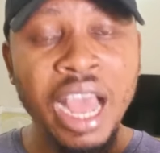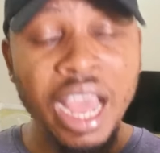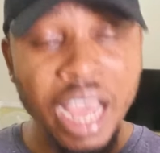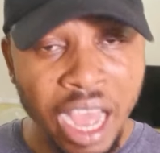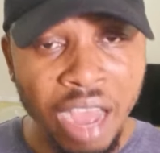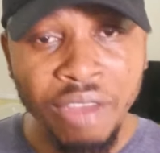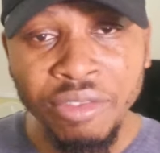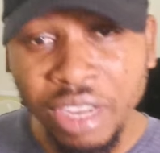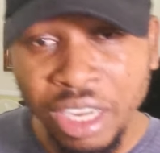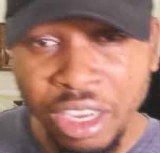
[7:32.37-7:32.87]
I
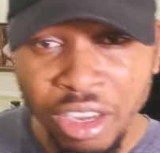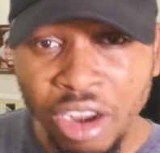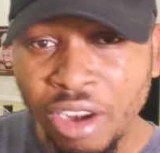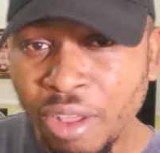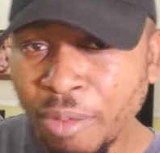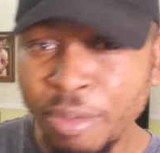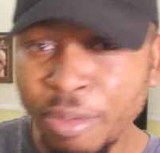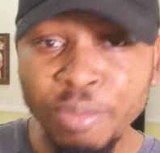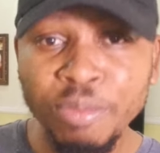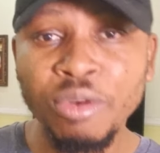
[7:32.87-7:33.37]
have a
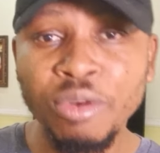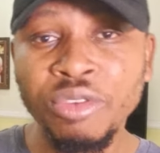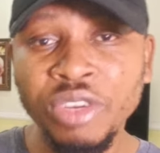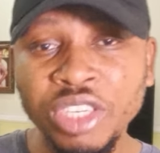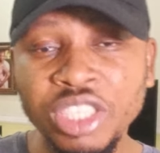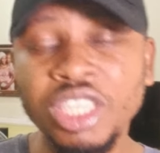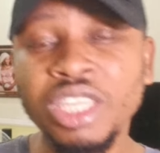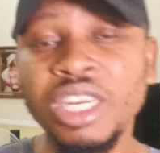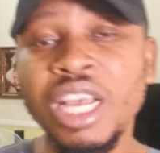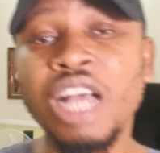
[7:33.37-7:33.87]
lot of people
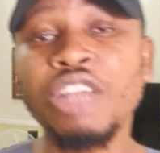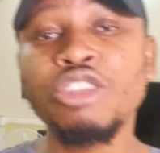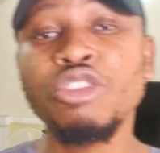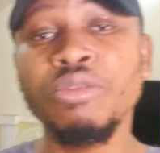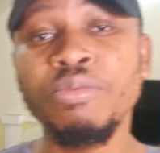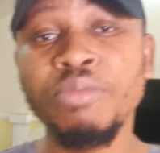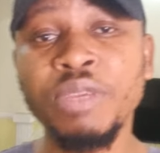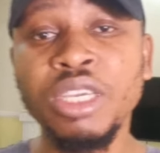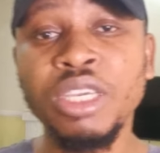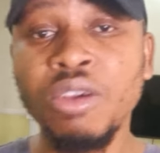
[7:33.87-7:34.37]
reaching out
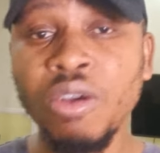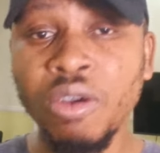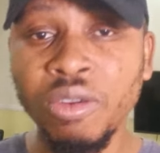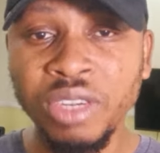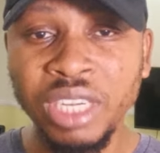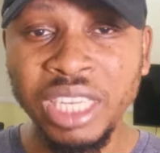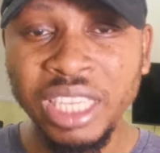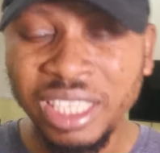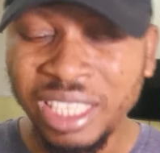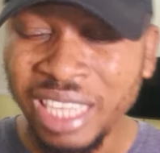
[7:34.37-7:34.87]
to me
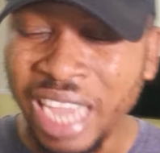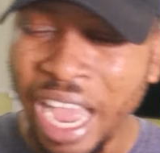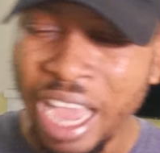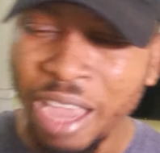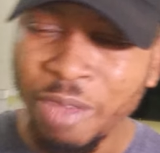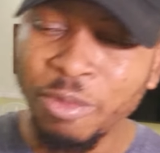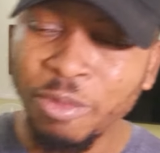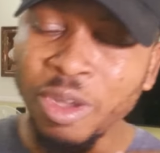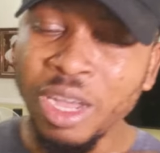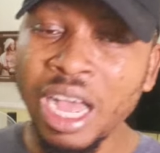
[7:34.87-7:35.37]
on this.
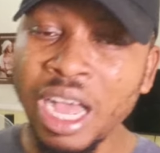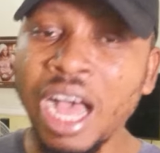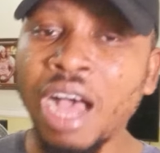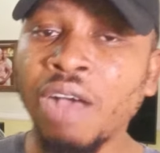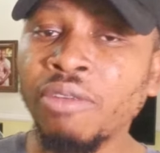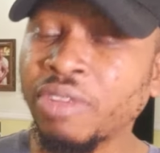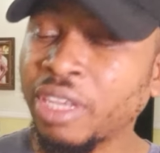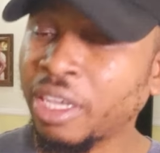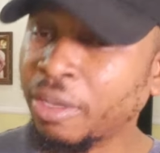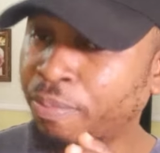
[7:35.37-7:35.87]
I even
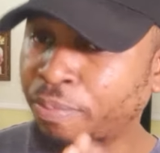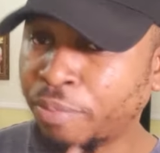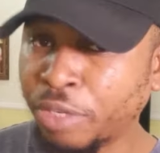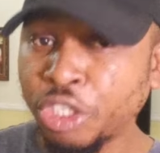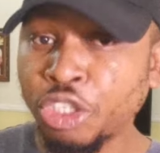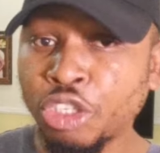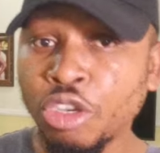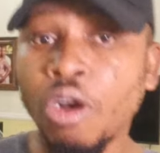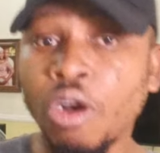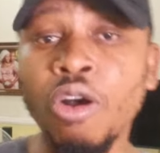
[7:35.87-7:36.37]
have a
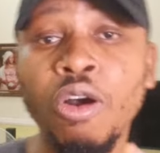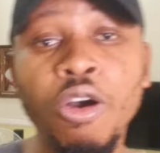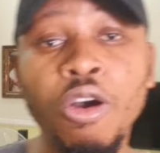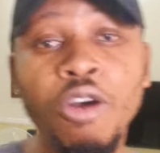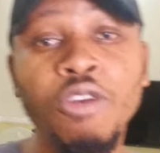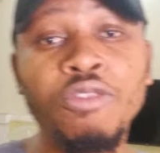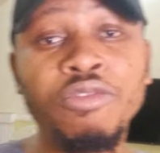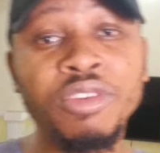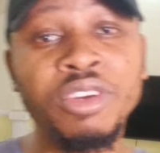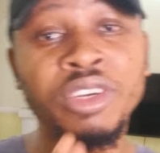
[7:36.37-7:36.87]
picture
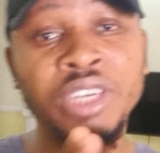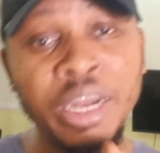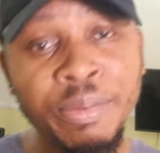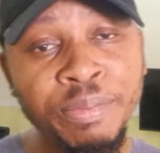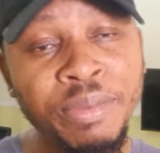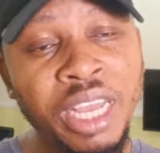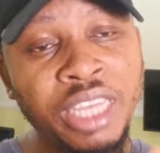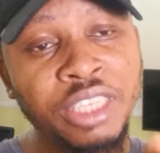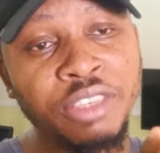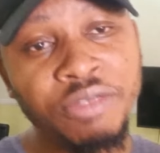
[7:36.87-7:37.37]
of
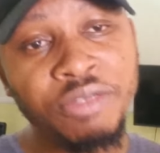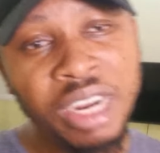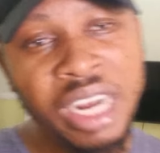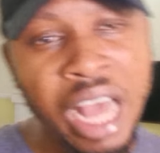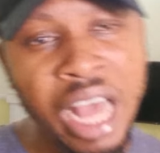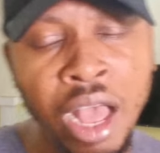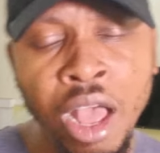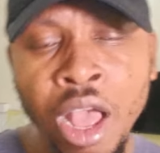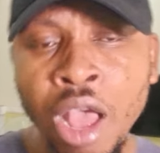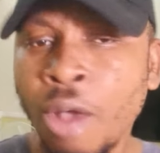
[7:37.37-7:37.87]
Rema's
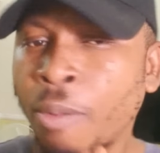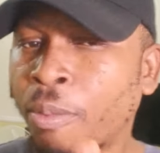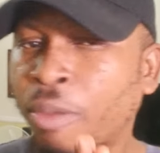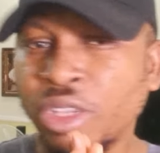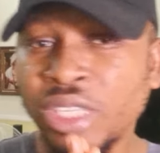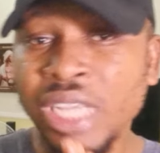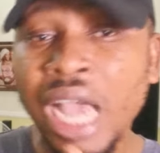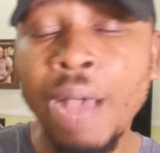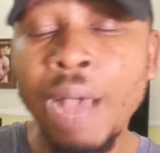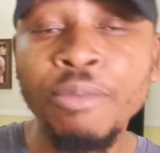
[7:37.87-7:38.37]
father,
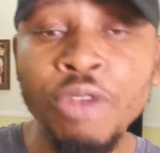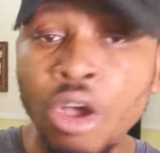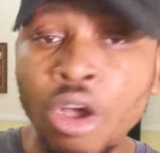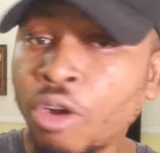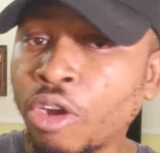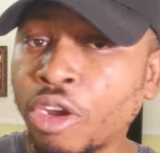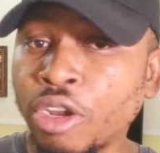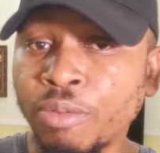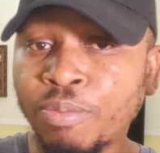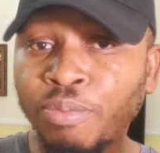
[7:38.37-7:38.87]
but I'm
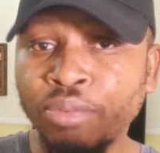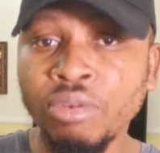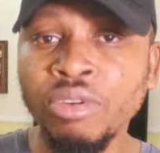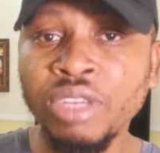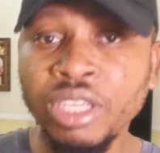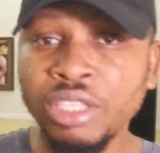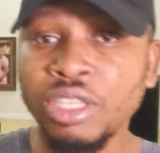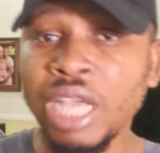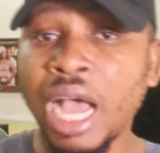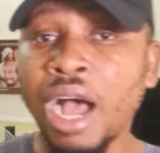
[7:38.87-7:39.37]
not gonna
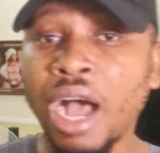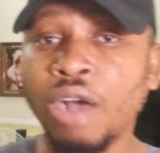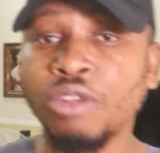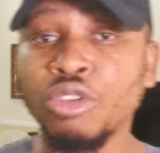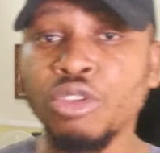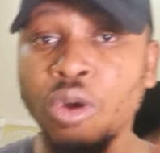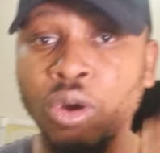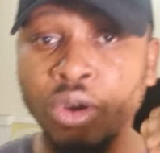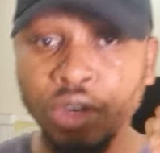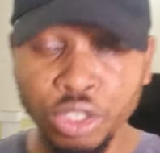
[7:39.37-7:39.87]
put it
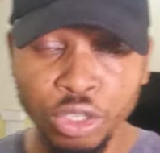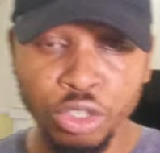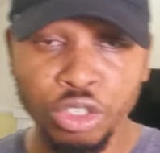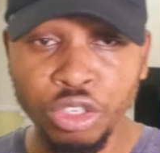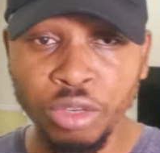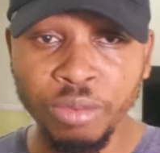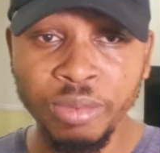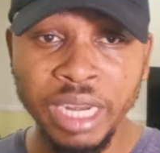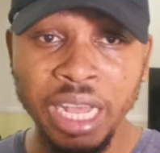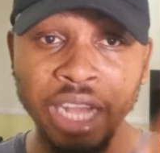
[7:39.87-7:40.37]
out on
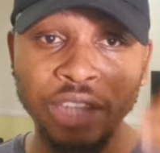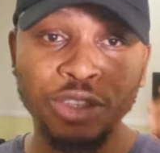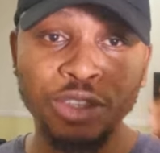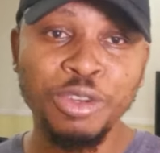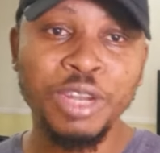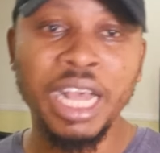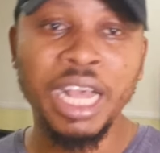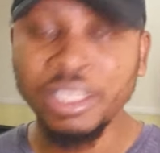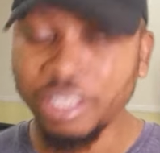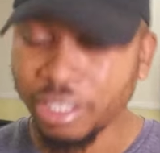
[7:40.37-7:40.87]
social media
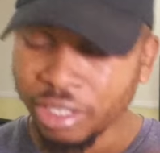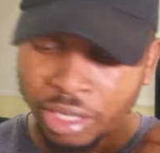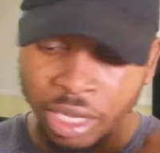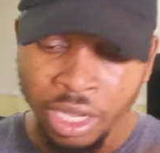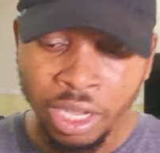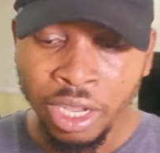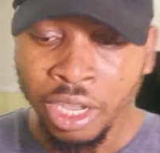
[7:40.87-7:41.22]
so that